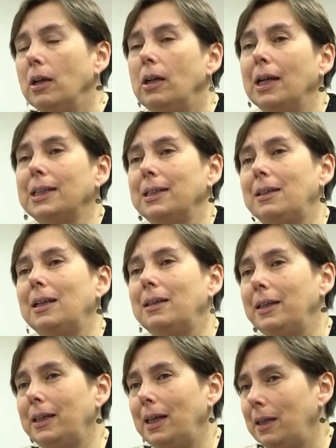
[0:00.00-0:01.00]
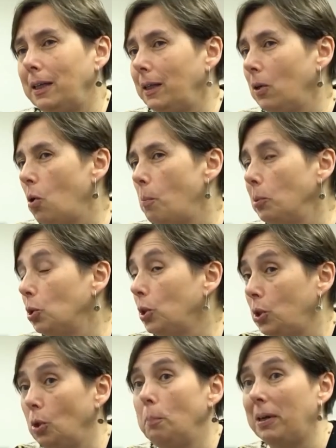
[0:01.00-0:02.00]
decomposition
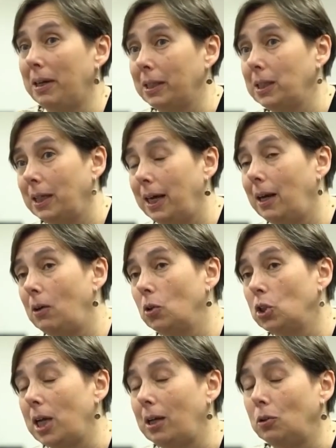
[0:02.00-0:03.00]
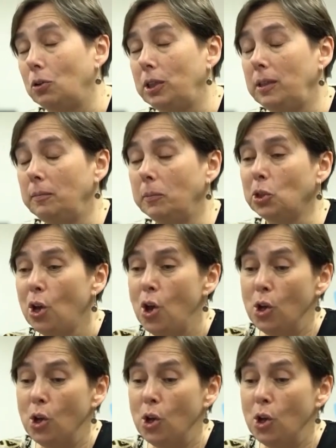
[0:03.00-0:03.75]
strategies to get to algorithms,